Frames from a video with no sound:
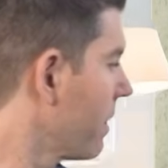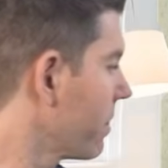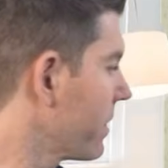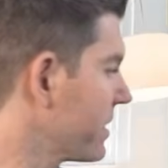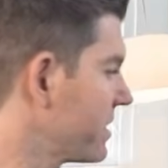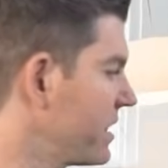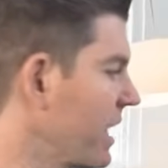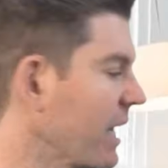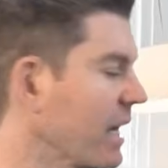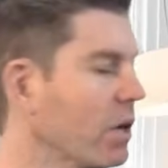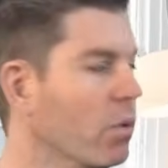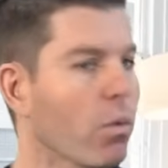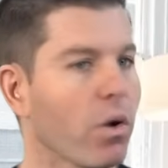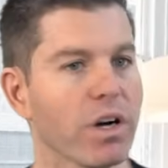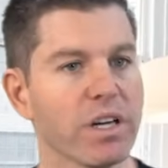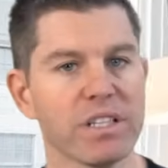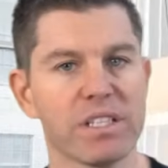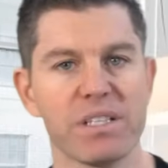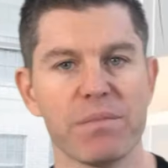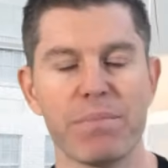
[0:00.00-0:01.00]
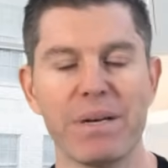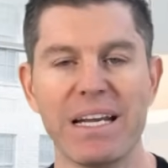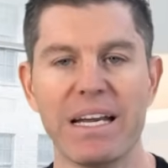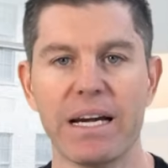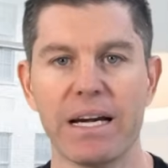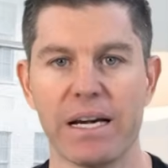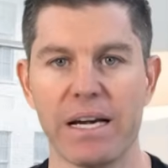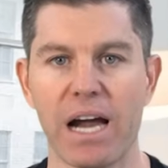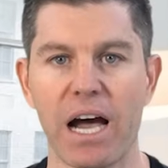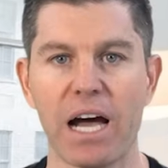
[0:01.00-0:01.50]
The second one is
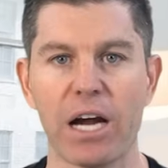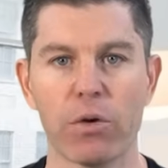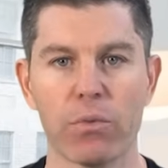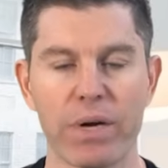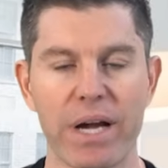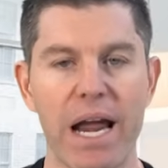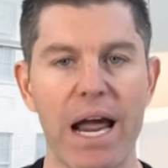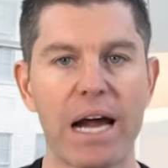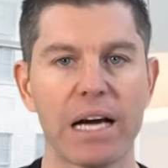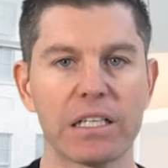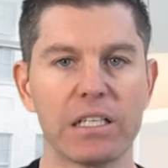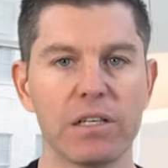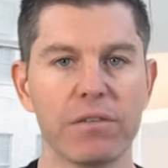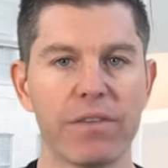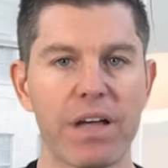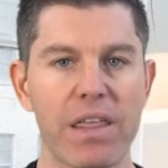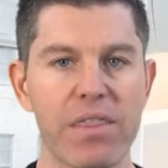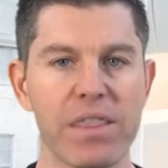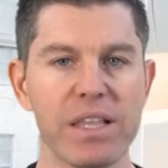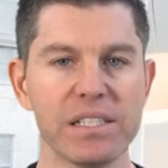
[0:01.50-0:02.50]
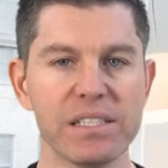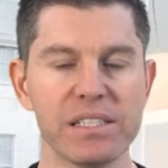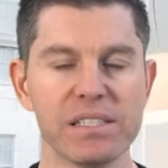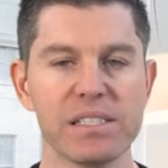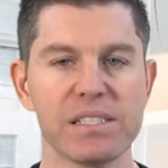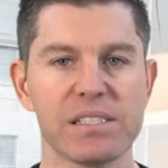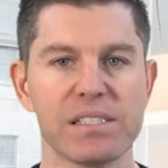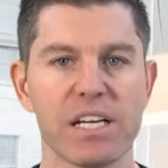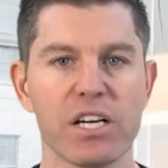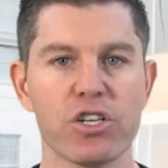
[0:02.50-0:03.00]
being non-reactive. And this
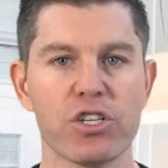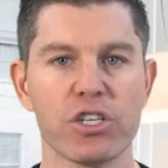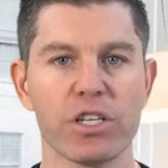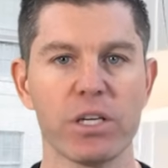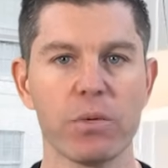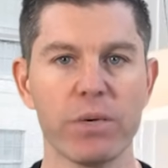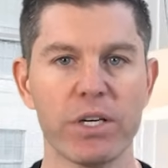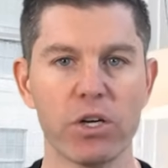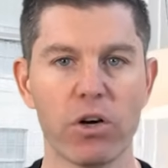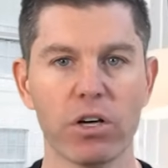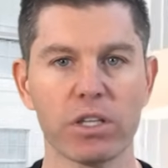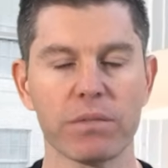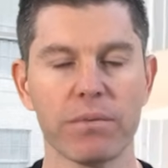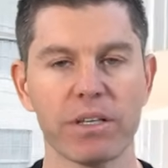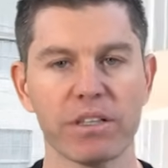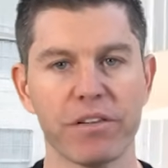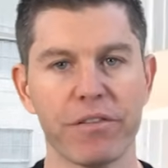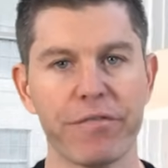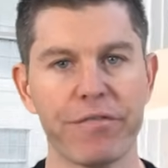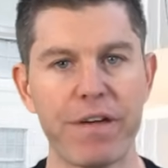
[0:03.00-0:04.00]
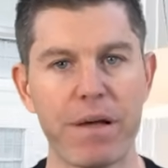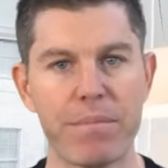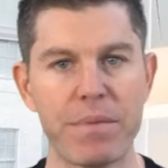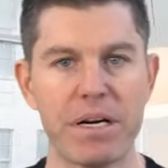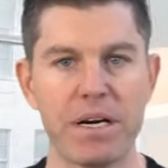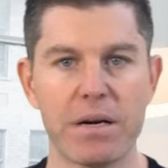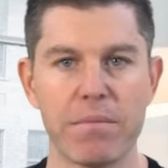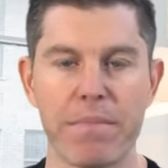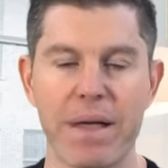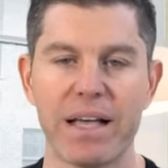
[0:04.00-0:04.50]
is essentially, we talked about the
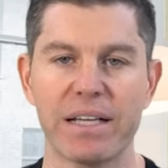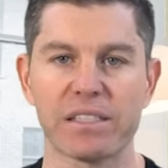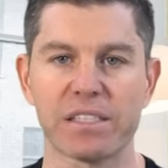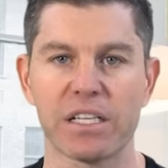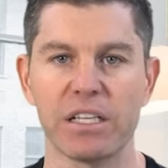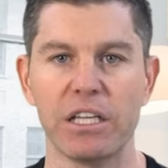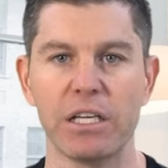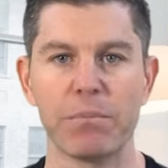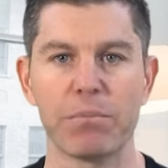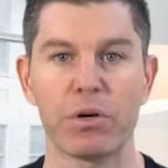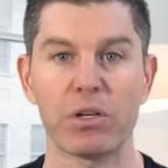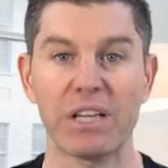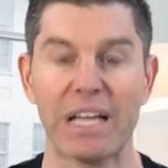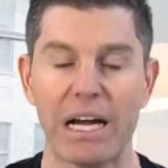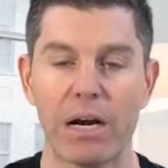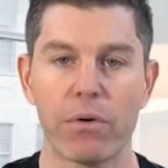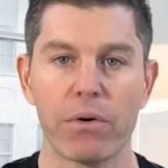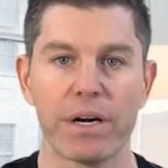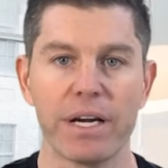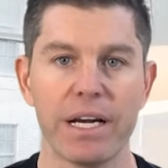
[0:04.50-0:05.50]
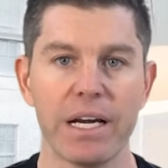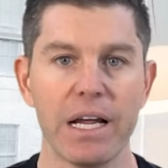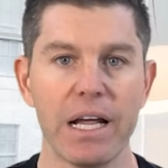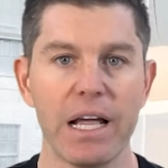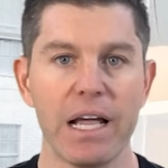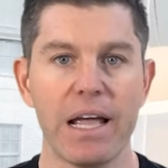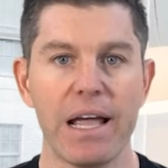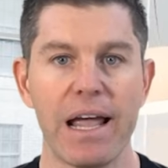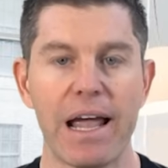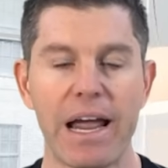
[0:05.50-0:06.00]
feminine masculine polarity
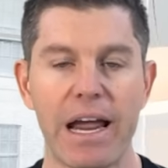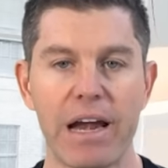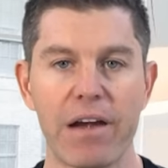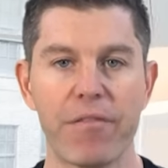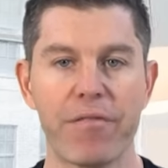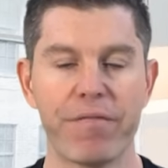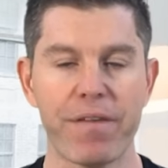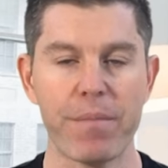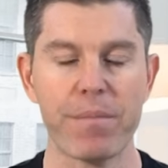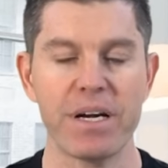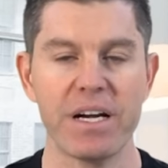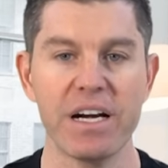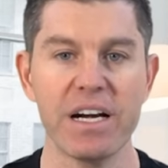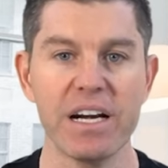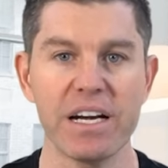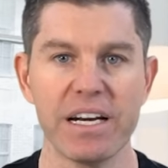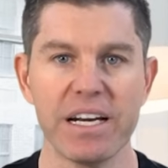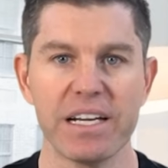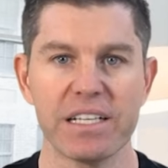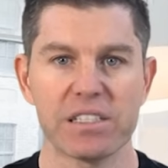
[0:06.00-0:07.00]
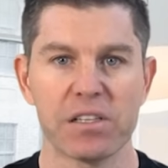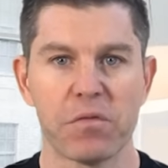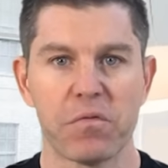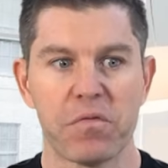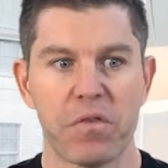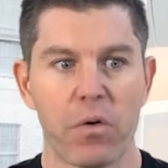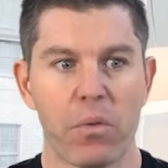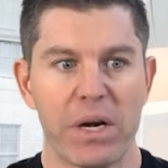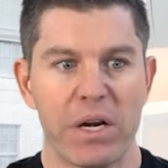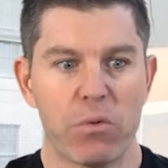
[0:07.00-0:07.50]
and femininity is a
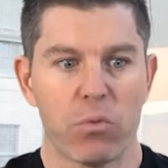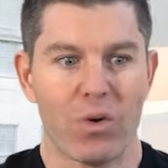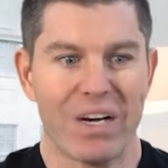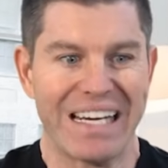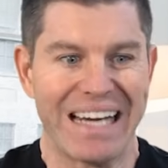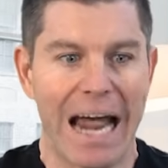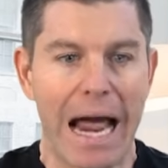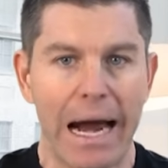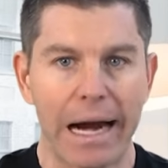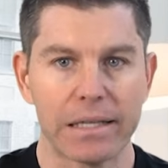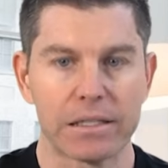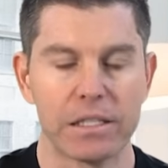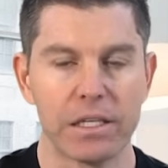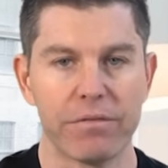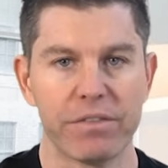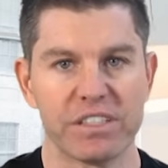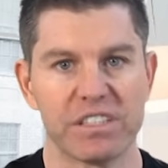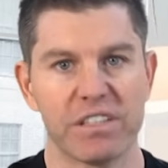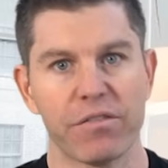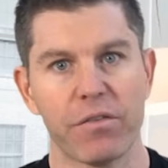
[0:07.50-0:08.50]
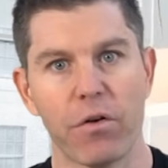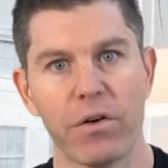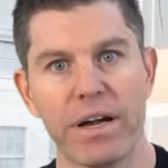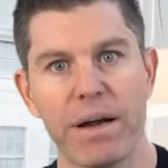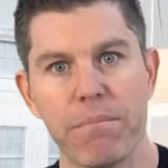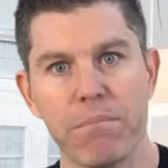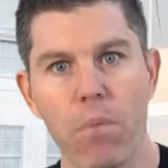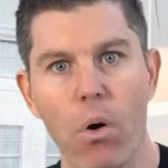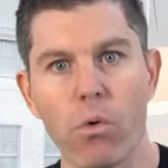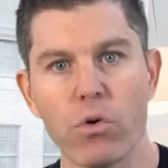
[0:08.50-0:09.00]
very reactive, it's a very
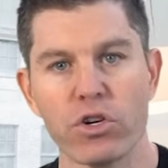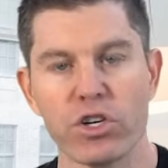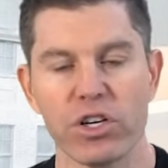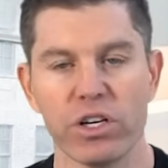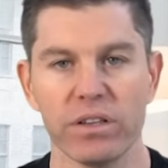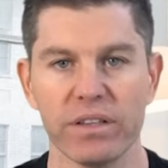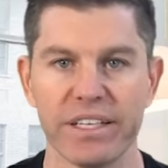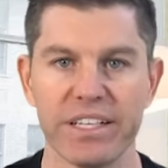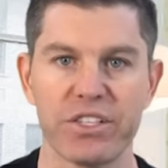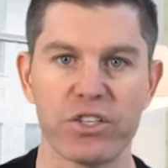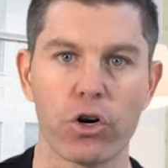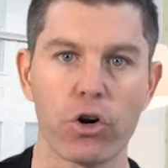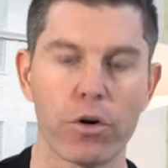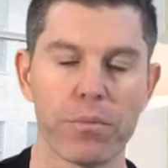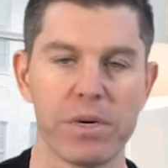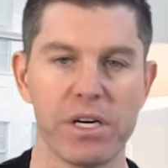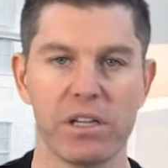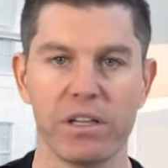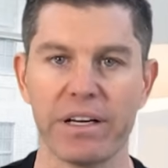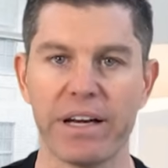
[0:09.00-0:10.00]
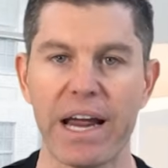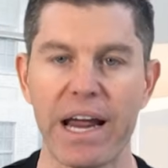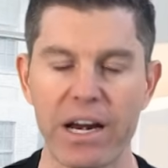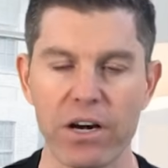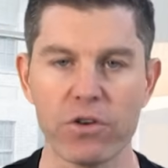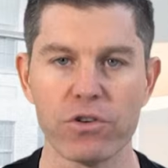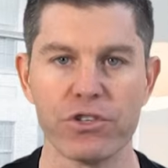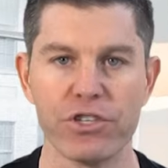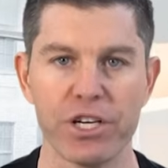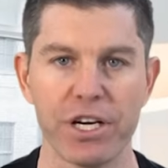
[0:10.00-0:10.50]
emotionally turbulent
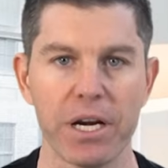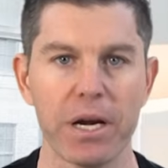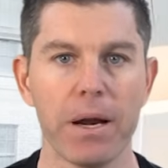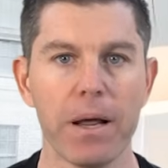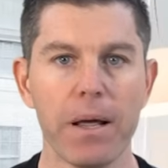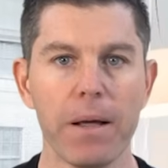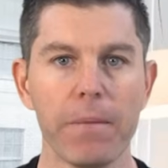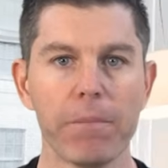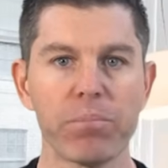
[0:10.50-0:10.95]
energy.